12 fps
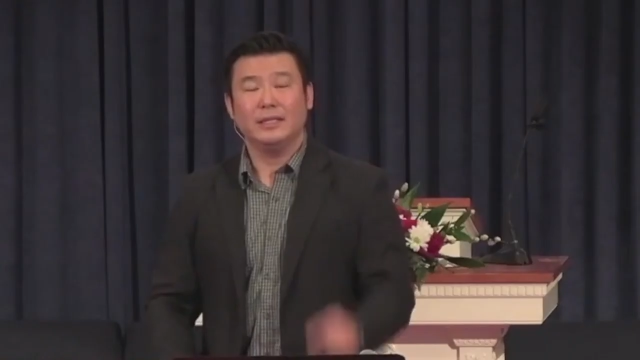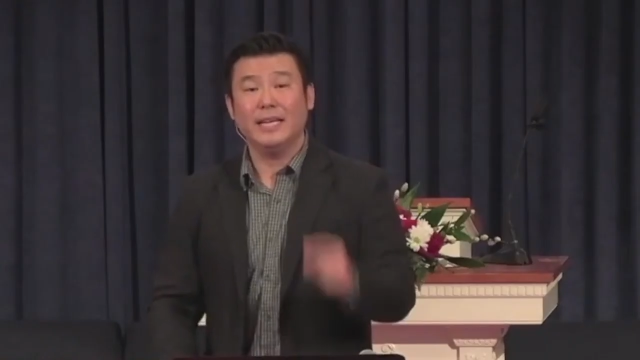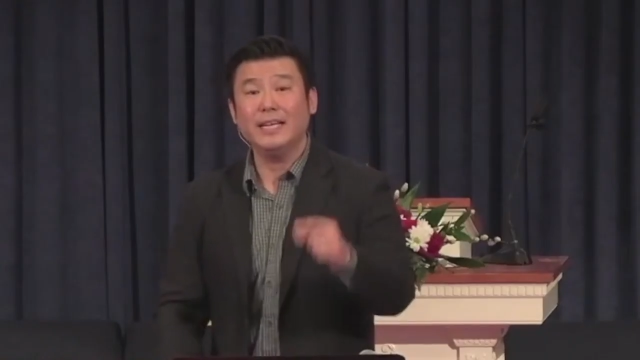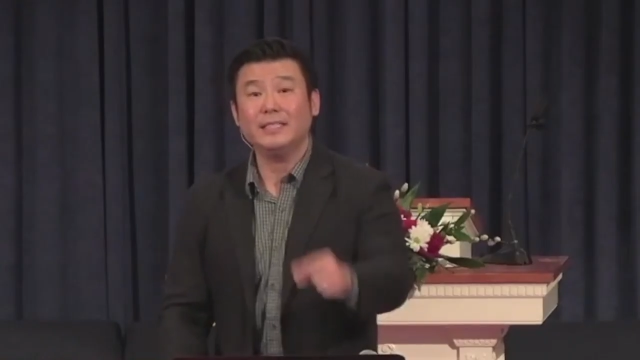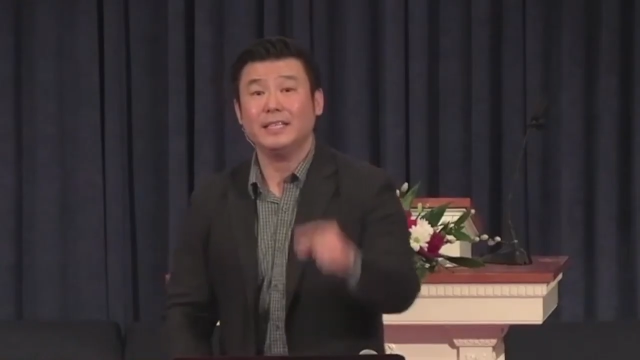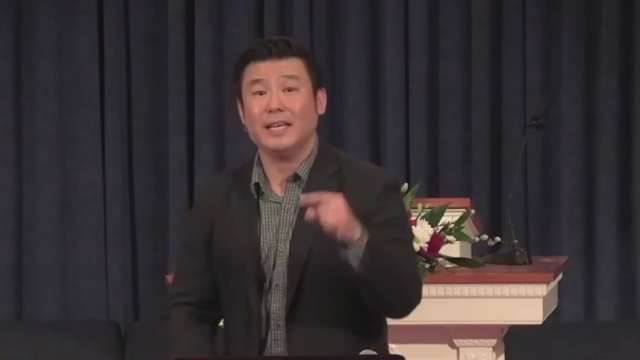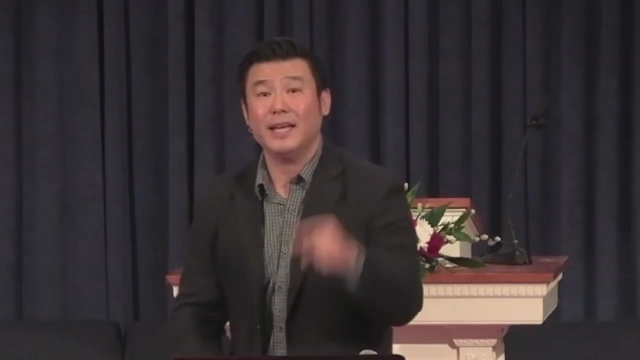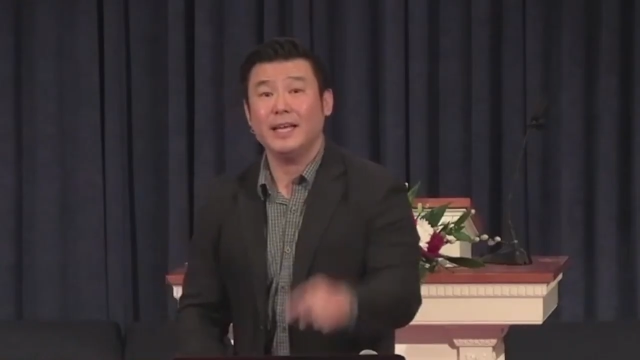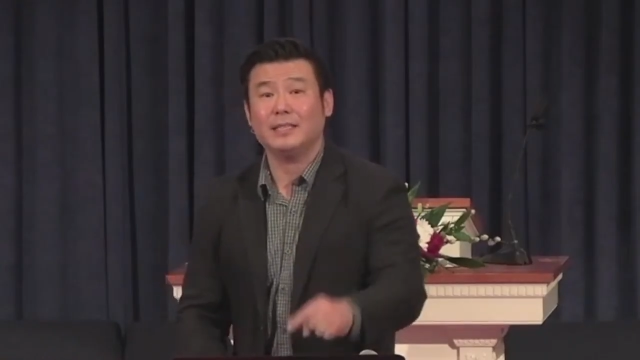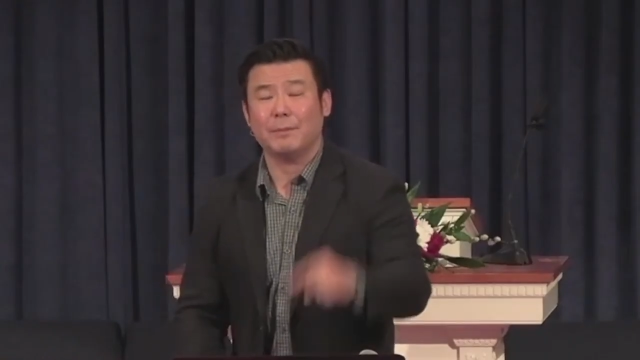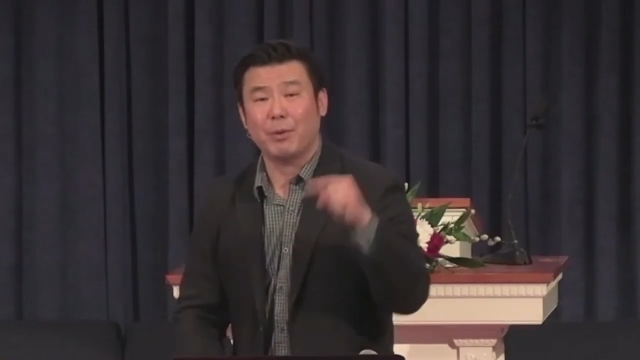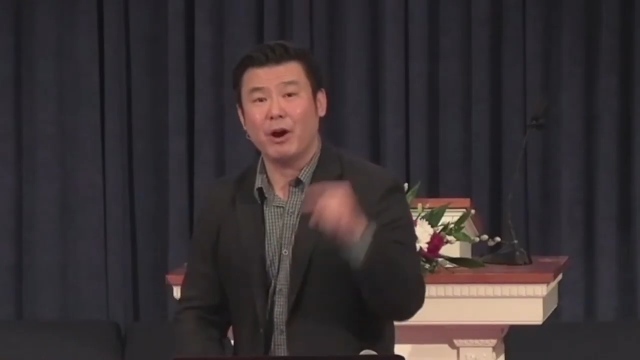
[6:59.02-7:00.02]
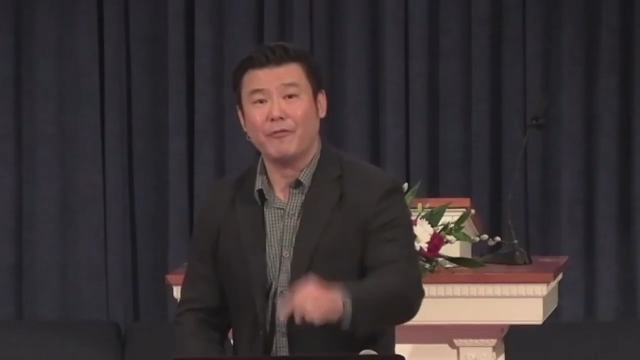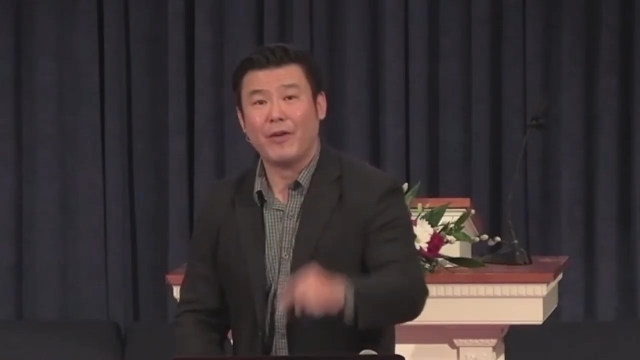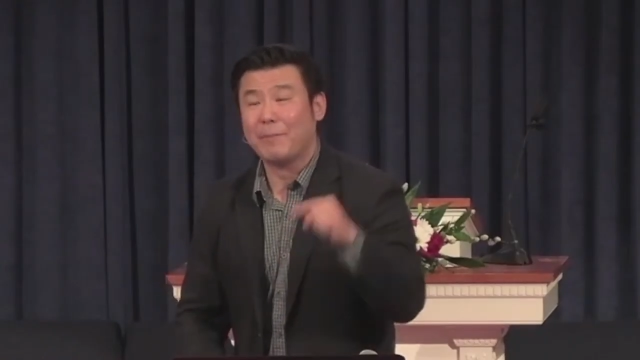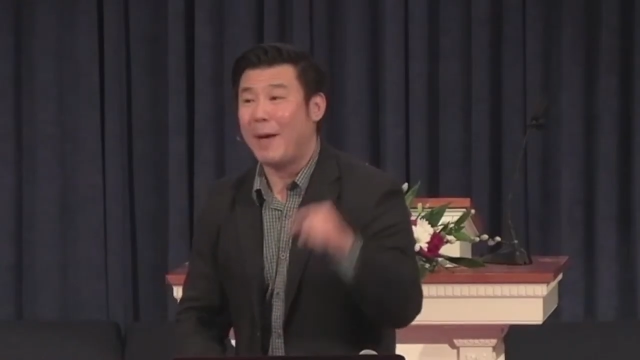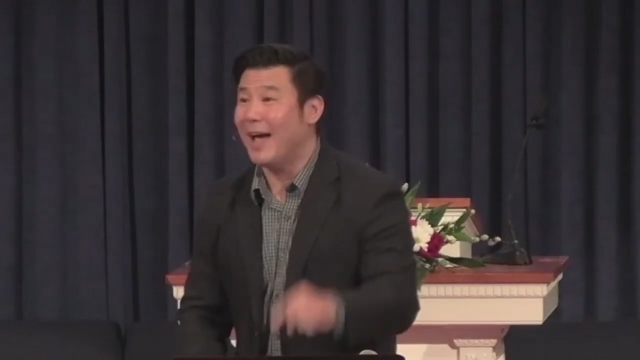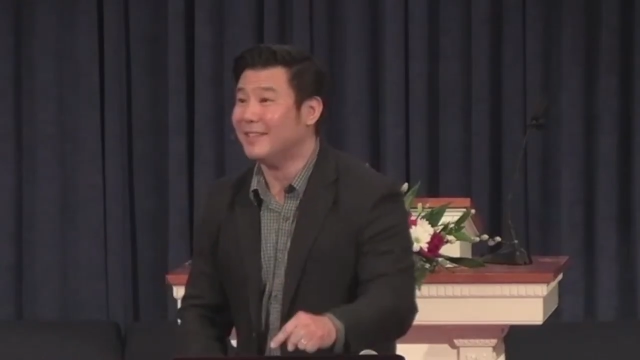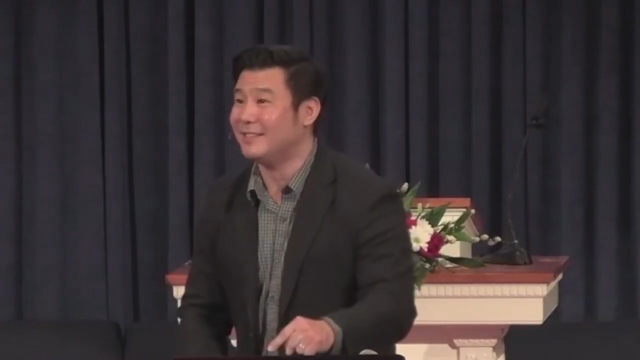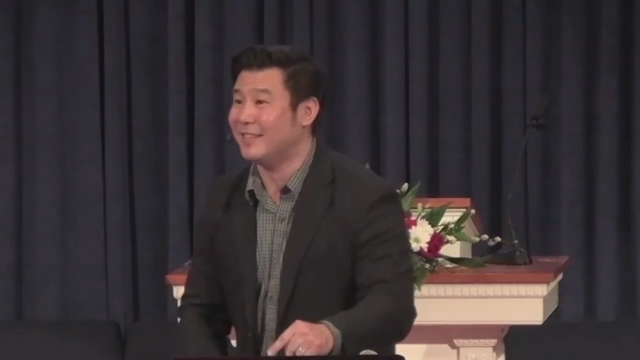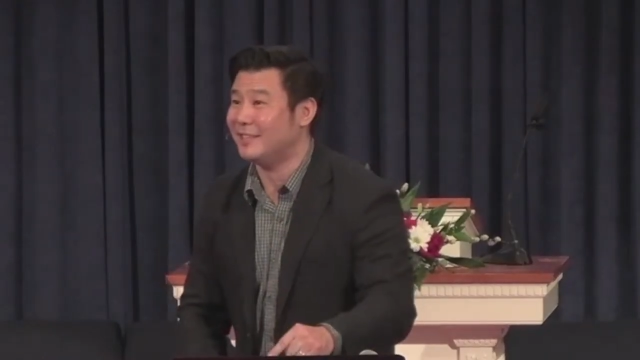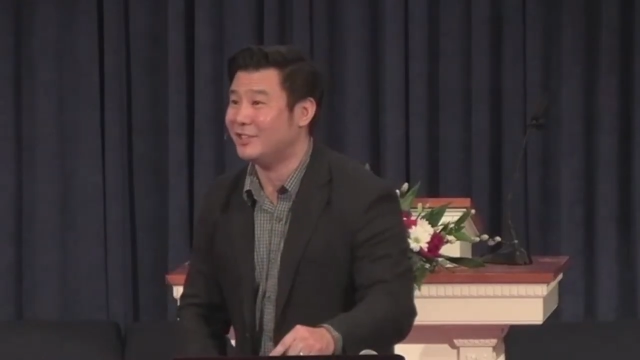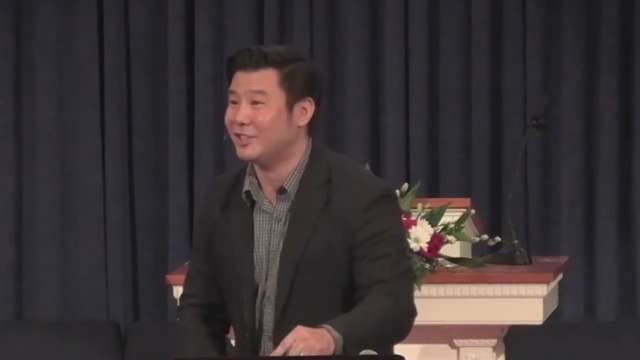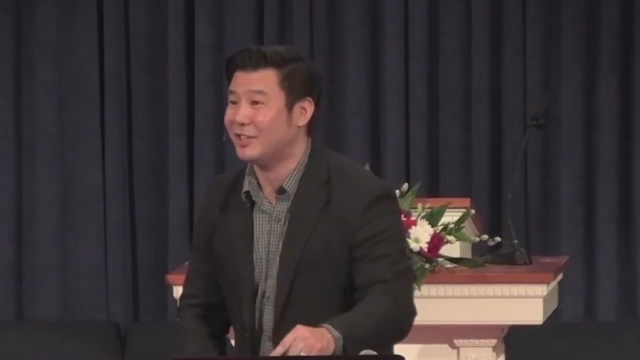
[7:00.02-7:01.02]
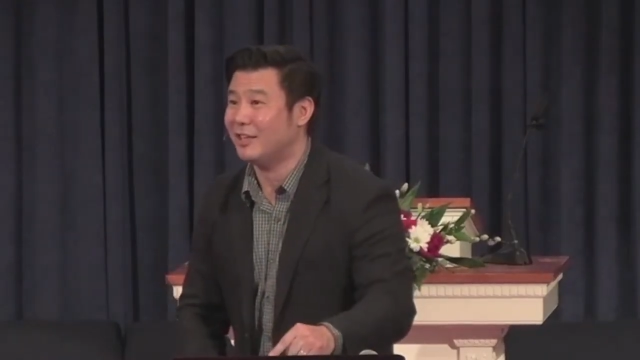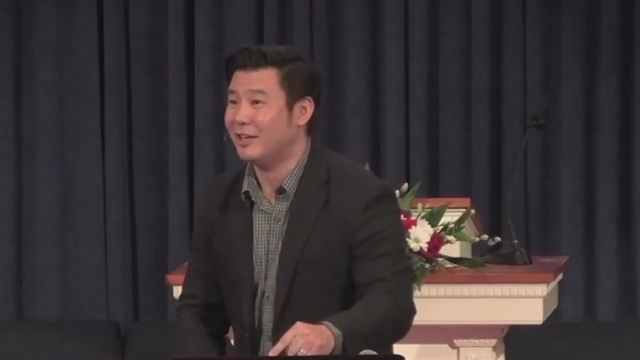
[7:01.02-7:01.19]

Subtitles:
This is a perfect passage